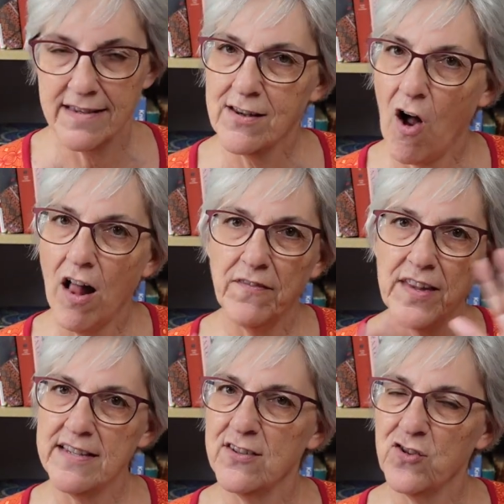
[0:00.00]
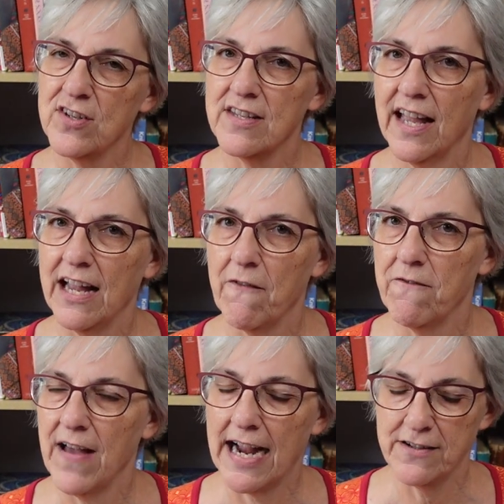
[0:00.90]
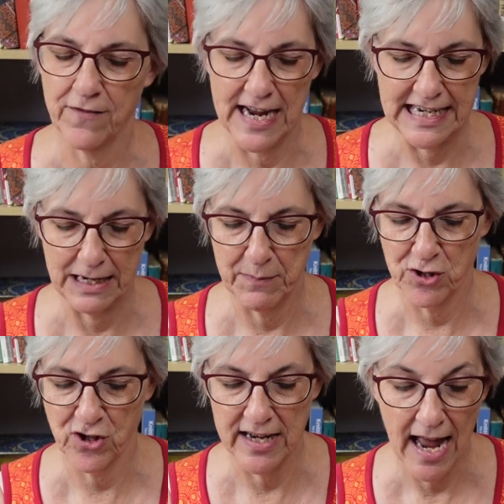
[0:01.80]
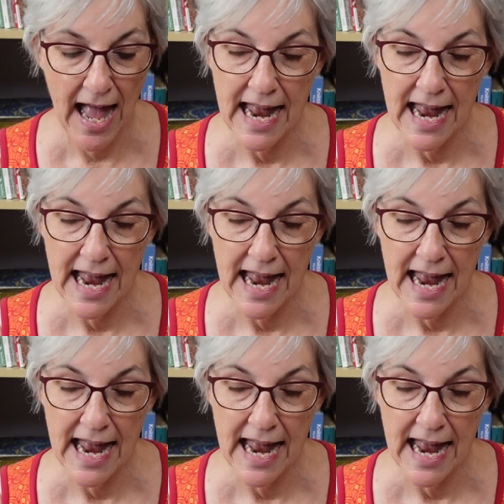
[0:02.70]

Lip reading: So all of this is just like a fact-finding mission.